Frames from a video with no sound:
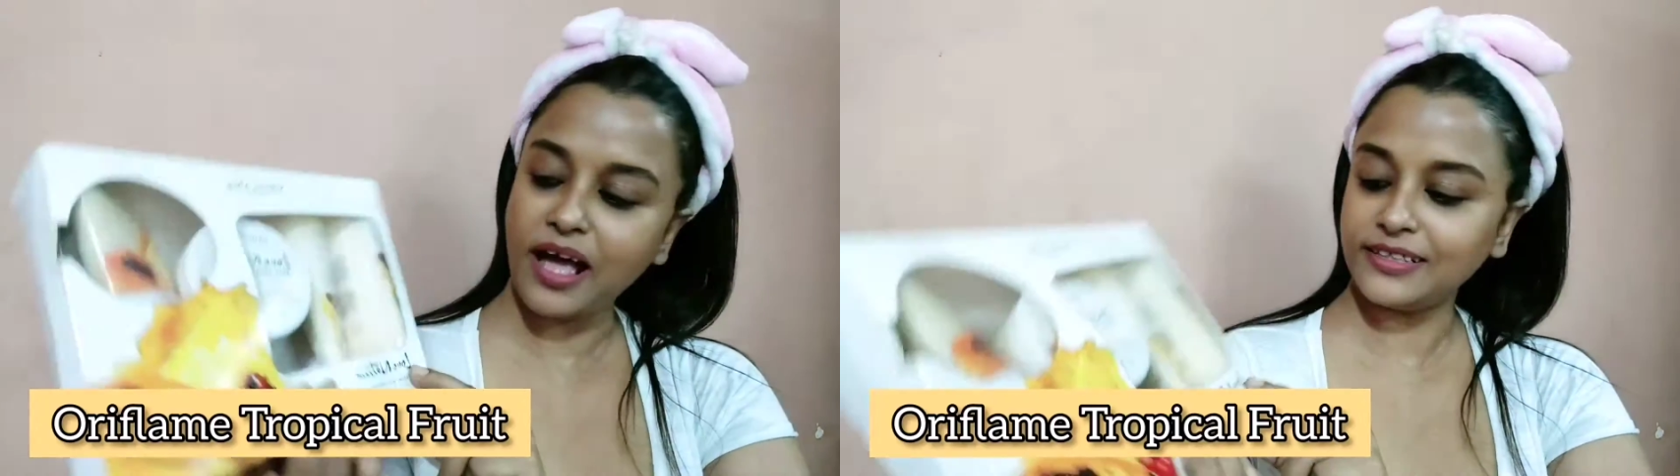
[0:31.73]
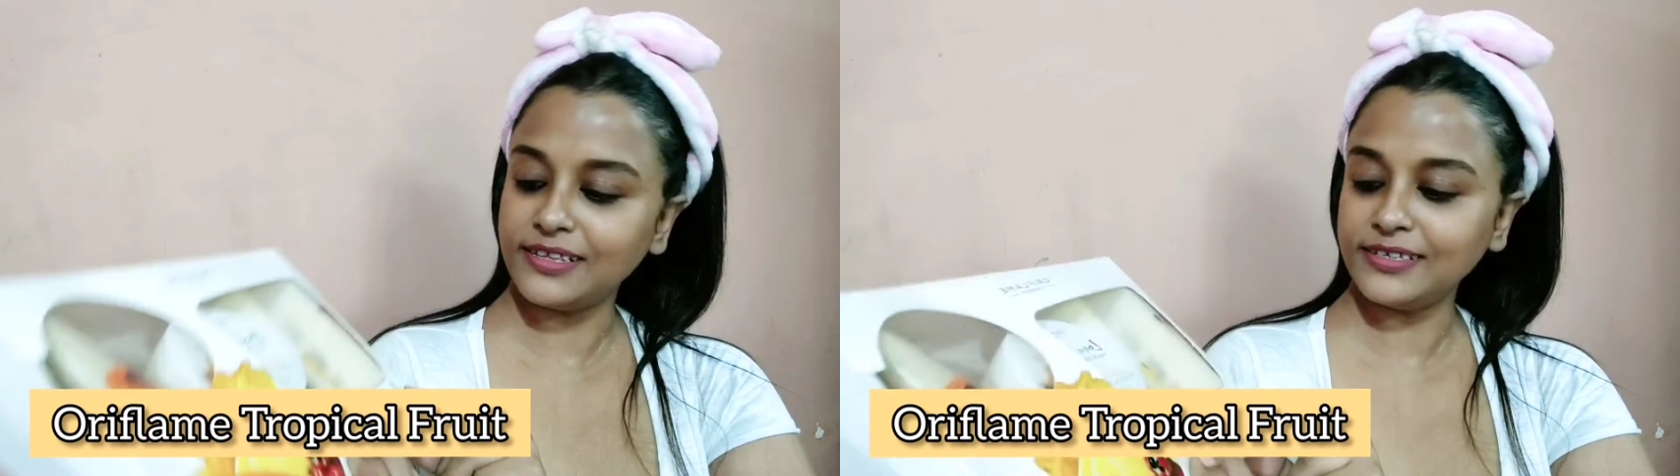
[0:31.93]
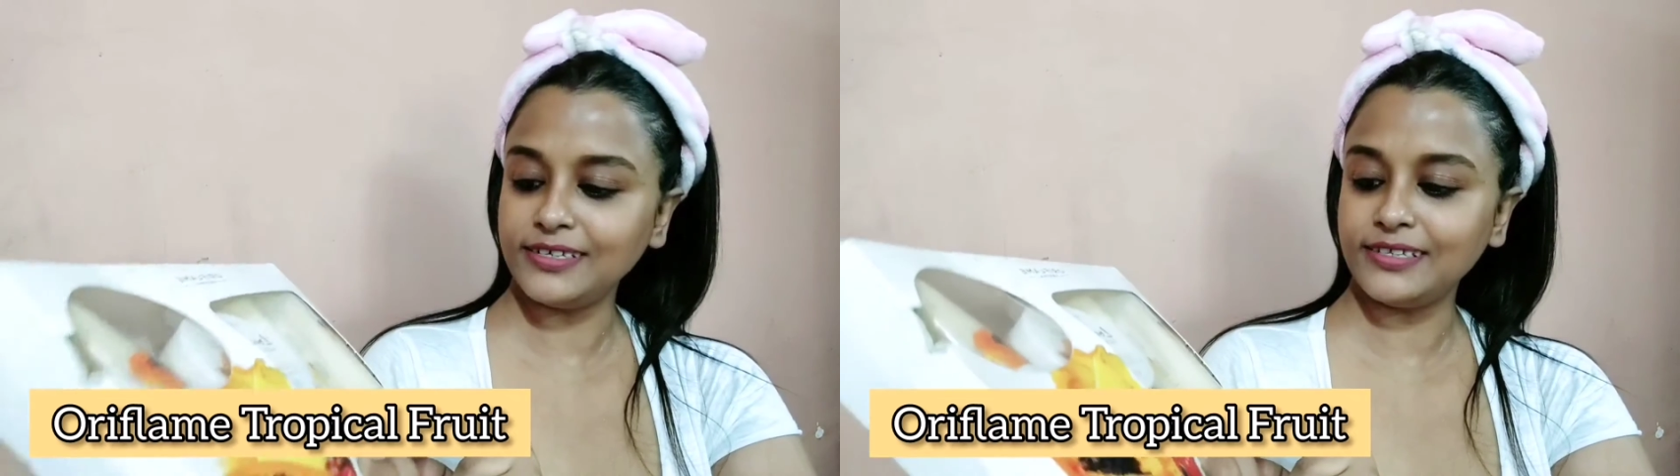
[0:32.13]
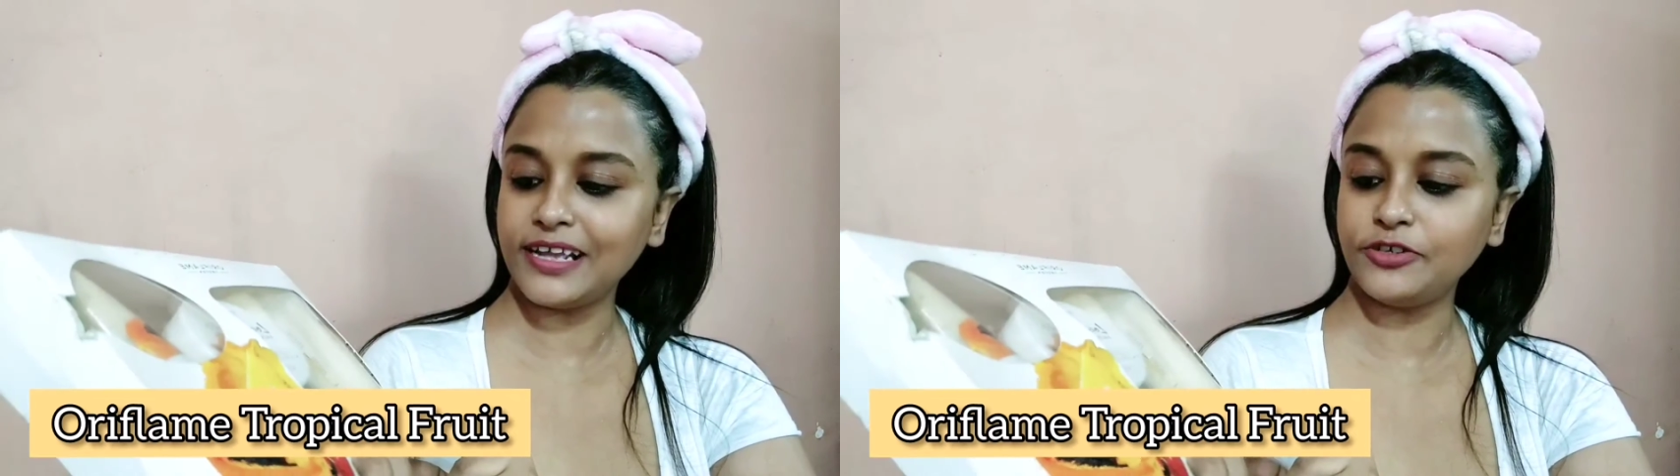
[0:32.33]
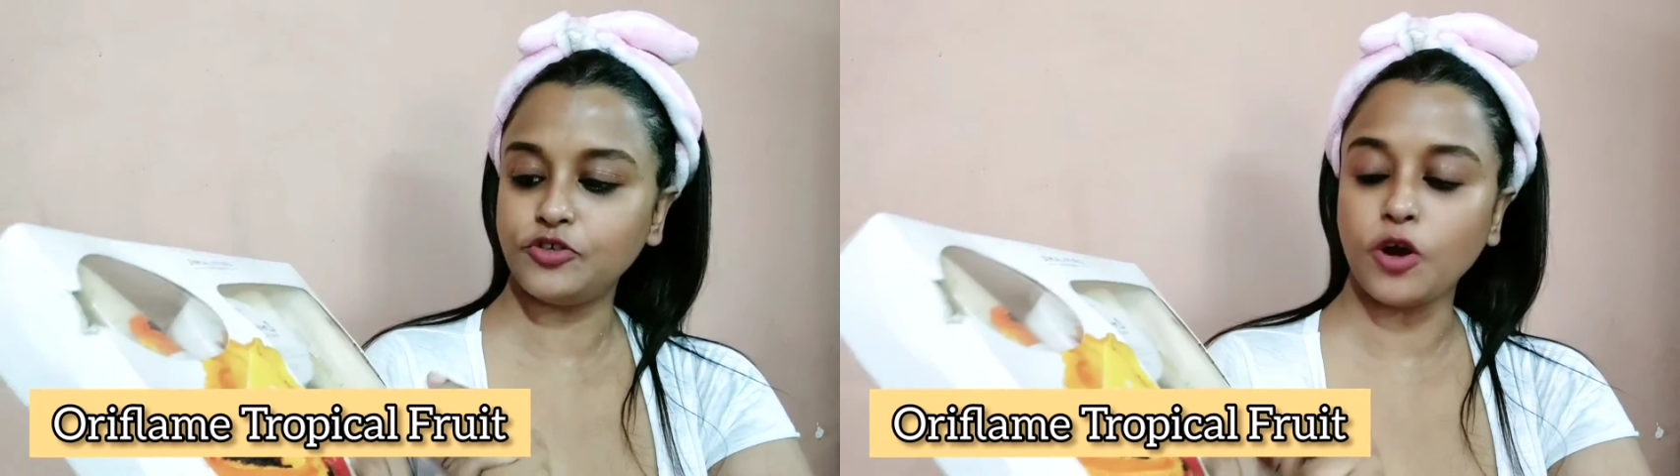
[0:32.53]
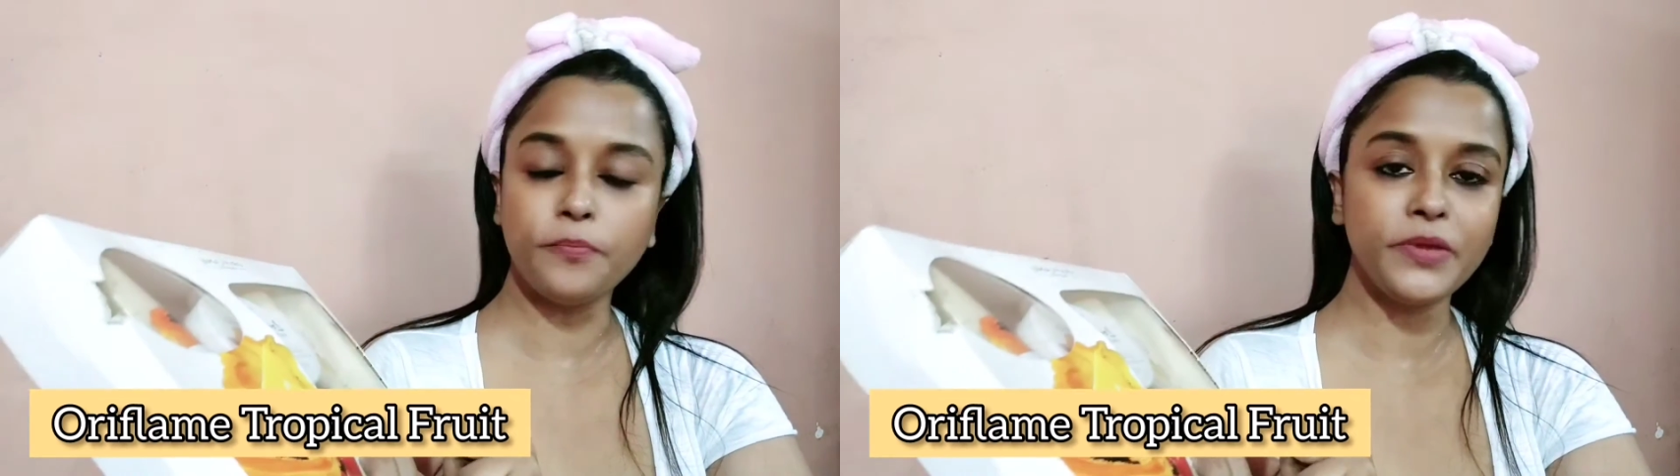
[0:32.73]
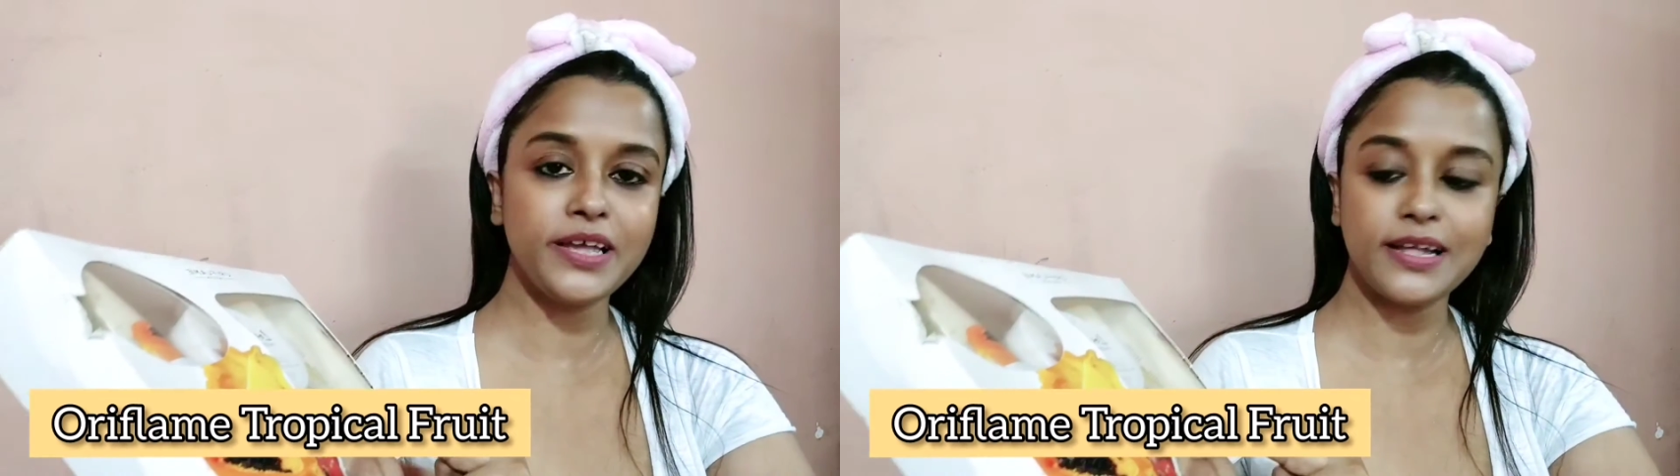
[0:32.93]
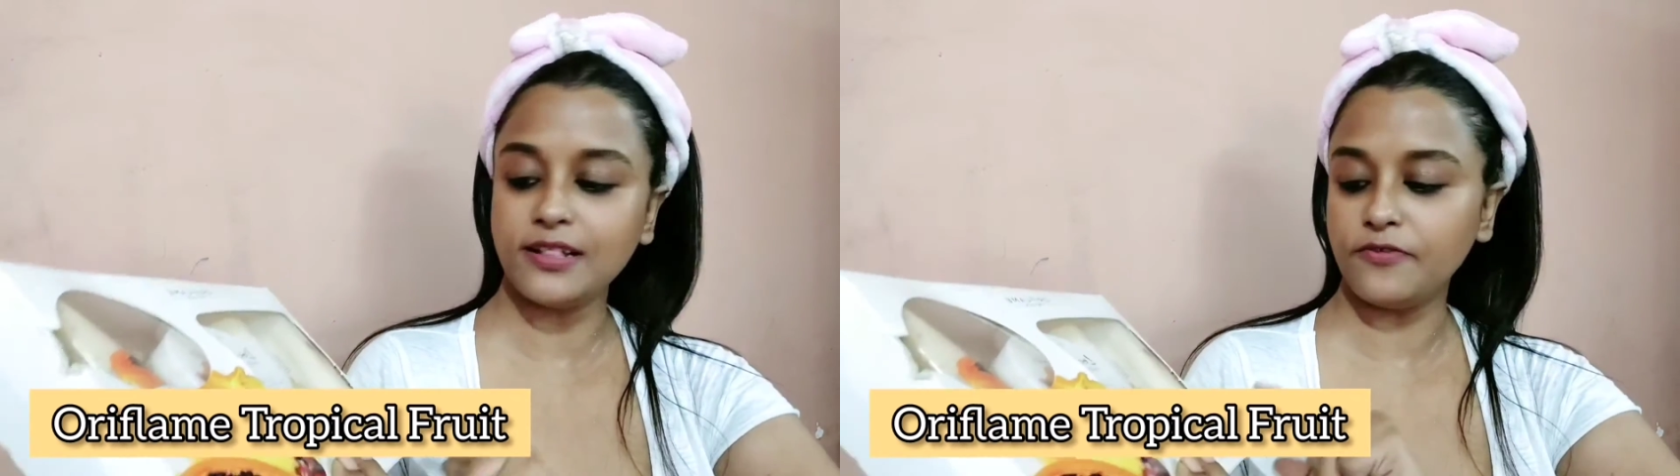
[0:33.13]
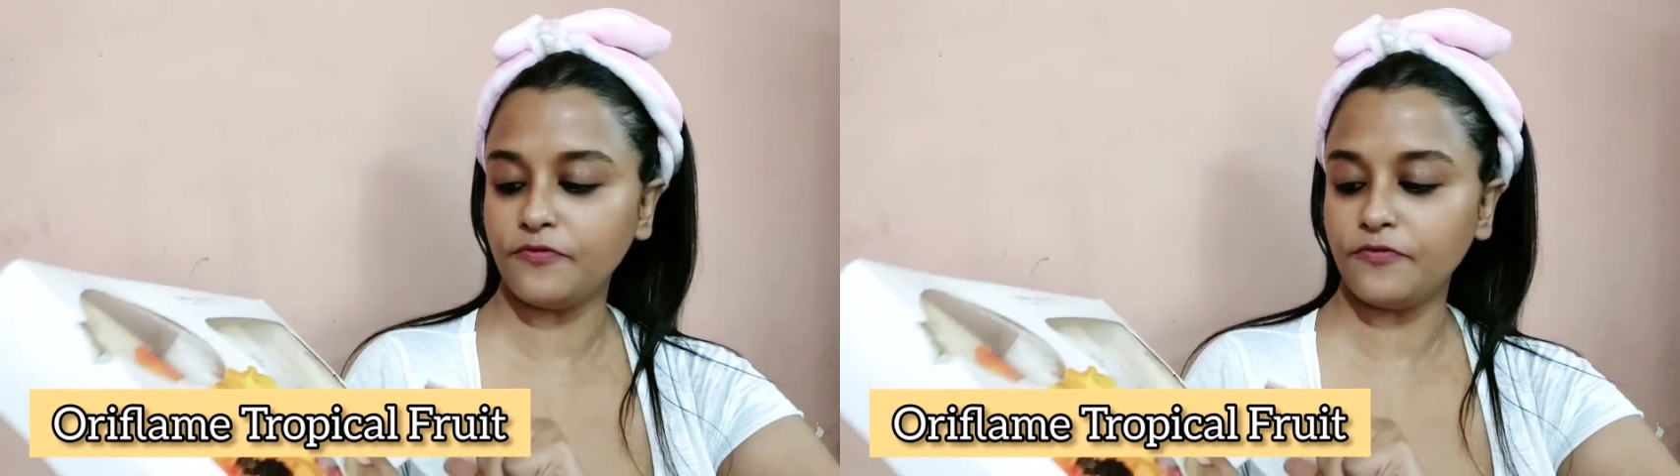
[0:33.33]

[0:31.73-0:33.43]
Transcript: and this is their tropical